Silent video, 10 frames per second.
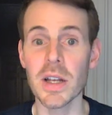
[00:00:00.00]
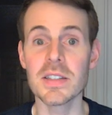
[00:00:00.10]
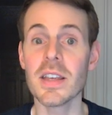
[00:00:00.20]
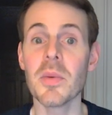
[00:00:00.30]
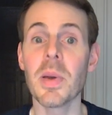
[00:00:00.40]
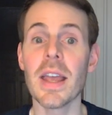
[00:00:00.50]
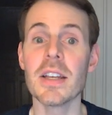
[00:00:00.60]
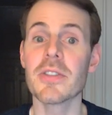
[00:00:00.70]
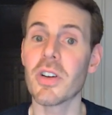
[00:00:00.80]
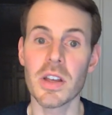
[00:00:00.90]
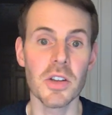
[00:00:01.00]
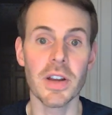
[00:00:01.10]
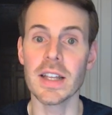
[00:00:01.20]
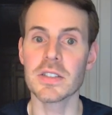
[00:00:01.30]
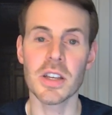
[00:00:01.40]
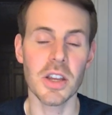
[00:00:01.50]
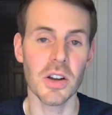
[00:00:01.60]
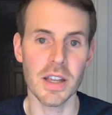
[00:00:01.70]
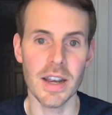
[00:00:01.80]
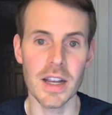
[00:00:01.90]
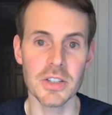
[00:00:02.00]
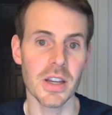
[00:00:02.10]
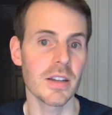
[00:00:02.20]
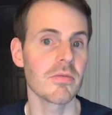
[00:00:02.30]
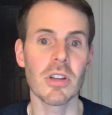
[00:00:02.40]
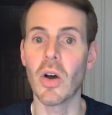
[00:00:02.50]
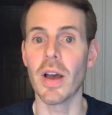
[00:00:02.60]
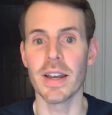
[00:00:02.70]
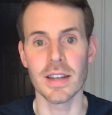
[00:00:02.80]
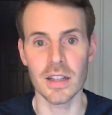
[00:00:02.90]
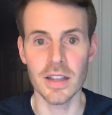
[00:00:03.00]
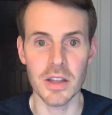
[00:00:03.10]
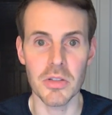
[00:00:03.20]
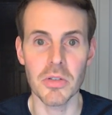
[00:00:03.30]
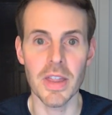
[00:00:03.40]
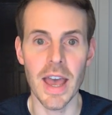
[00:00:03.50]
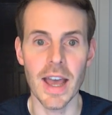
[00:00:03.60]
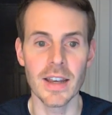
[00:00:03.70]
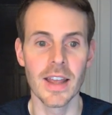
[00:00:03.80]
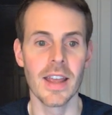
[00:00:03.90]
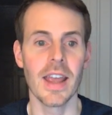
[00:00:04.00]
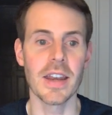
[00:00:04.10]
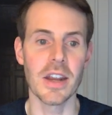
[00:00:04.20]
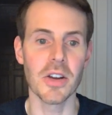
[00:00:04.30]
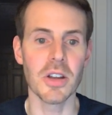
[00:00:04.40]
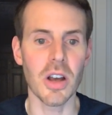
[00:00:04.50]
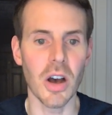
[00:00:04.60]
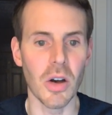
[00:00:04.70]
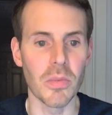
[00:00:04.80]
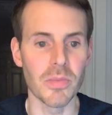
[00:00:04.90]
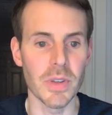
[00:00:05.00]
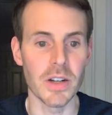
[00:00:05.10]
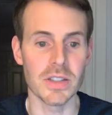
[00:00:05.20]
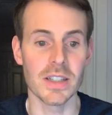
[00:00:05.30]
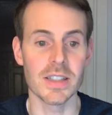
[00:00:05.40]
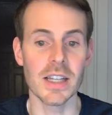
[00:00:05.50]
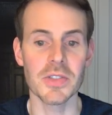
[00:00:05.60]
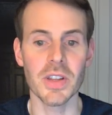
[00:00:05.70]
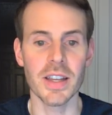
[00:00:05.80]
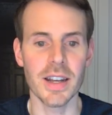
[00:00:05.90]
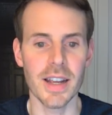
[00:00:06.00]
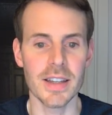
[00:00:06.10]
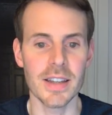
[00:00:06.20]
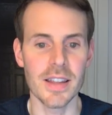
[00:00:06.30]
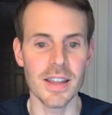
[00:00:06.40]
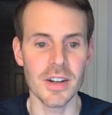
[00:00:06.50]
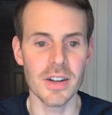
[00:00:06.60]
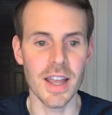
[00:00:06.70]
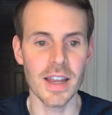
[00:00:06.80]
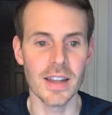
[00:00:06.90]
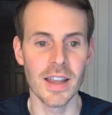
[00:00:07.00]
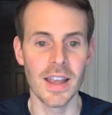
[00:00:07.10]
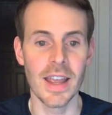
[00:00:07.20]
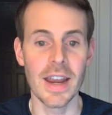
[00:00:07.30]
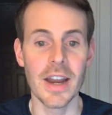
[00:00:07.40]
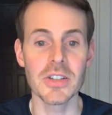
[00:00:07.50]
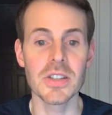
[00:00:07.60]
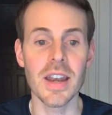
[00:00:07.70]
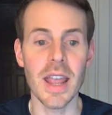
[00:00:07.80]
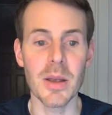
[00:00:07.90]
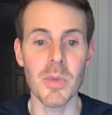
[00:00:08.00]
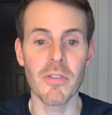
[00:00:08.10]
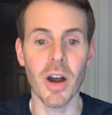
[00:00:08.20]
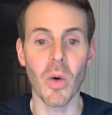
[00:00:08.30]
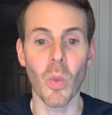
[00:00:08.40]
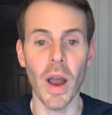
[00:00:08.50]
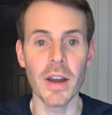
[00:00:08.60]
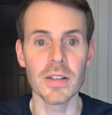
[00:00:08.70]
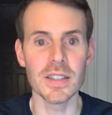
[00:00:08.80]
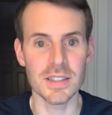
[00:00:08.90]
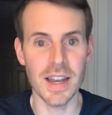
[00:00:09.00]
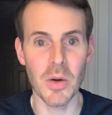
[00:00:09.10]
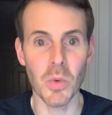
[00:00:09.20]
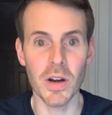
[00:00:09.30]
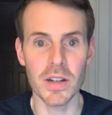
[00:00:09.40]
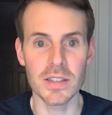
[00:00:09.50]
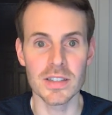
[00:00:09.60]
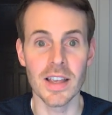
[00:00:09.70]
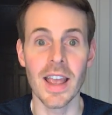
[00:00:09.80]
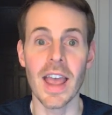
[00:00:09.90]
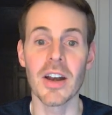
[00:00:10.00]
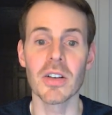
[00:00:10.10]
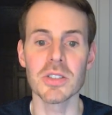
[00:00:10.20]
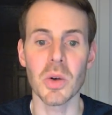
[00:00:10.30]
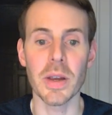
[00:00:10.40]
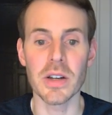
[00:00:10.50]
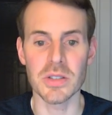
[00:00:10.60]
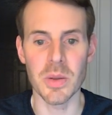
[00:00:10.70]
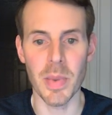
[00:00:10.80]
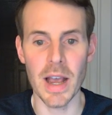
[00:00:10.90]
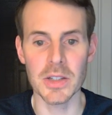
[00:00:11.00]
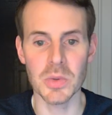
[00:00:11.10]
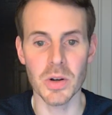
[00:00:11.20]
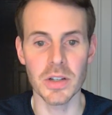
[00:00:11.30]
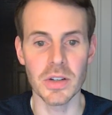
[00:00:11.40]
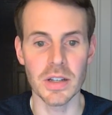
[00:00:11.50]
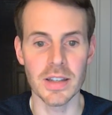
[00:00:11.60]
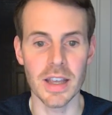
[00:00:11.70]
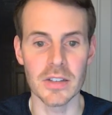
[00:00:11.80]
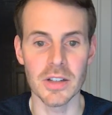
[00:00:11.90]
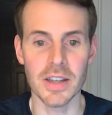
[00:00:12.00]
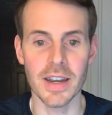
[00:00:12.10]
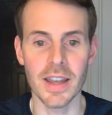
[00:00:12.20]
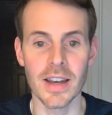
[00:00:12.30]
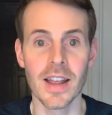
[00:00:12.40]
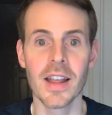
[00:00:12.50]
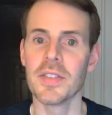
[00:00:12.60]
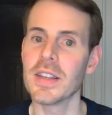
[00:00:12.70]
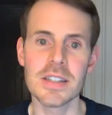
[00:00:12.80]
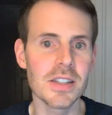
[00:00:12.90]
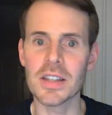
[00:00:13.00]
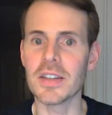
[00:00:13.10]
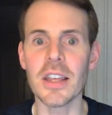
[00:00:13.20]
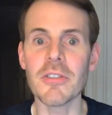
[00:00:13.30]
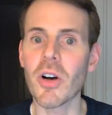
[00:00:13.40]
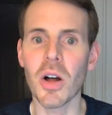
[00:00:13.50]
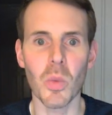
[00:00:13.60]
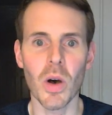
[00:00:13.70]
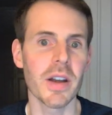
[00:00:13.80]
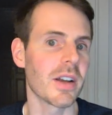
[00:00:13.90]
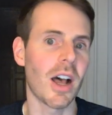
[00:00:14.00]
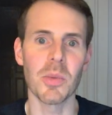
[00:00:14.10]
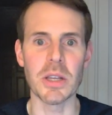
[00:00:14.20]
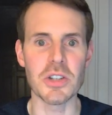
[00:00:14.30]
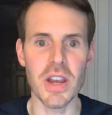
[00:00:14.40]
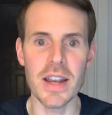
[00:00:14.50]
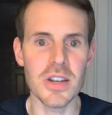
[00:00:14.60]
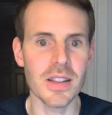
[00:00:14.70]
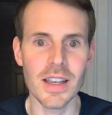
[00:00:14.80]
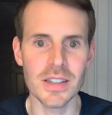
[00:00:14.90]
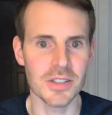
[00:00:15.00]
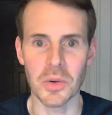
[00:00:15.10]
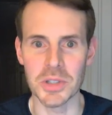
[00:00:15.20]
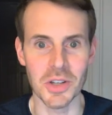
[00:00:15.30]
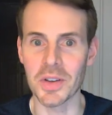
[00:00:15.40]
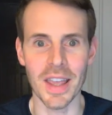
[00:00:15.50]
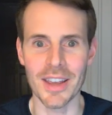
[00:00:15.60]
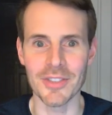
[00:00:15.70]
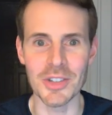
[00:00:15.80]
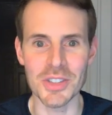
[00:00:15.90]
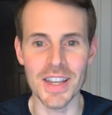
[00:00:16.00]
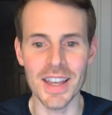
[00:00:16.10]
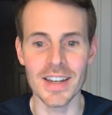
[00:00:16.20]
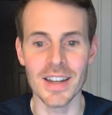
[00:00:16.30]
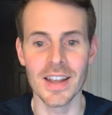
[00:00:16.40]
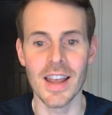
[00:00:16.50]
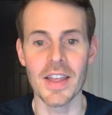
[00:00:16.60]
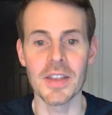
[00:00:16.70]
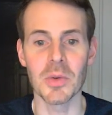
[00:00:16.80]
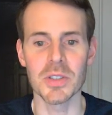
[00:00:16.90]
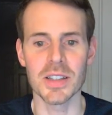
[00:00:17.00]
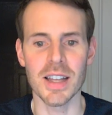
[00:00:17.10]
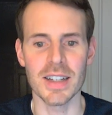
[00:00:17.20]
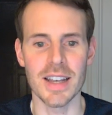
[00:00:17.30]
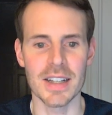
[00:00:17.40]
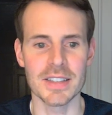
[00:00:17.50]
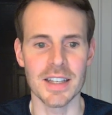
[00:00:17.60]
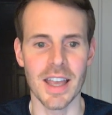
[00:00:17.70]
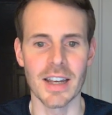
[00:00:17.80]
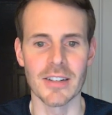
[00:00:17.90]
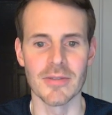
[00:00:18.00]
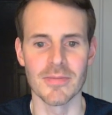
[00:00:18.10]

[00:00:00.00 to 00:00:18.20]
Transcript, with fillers: You might see a page for another insecure connection. Go ahead and click through that. And here you go. You're successfully connected to the internet. Here's the name of our wireless networks. And also here's the password. You can take a look at it. This is the default one. I'll be changing this, so it's okay if you see it. And then we'll select next again.